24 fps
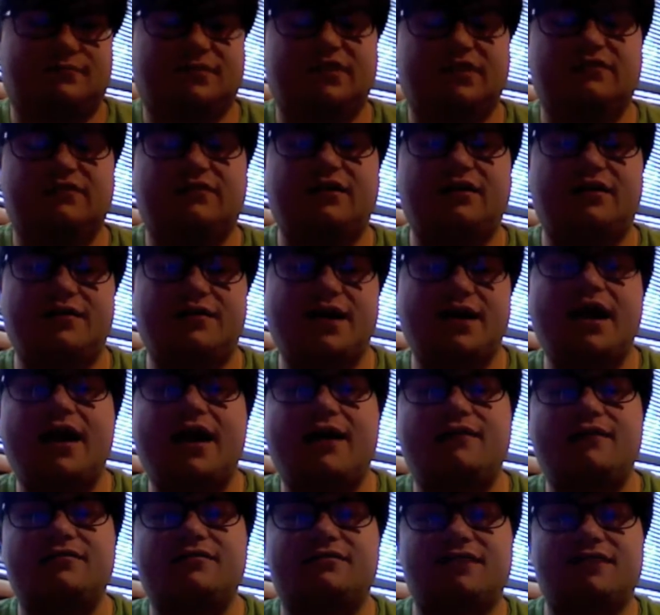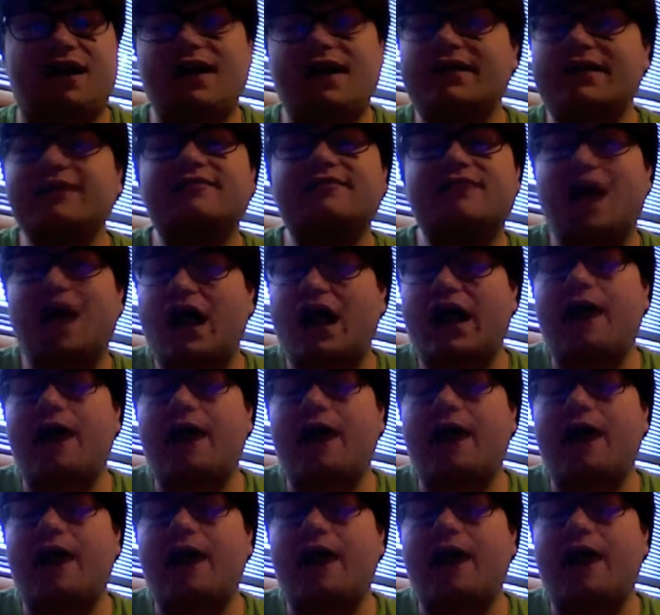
So yeah, John is not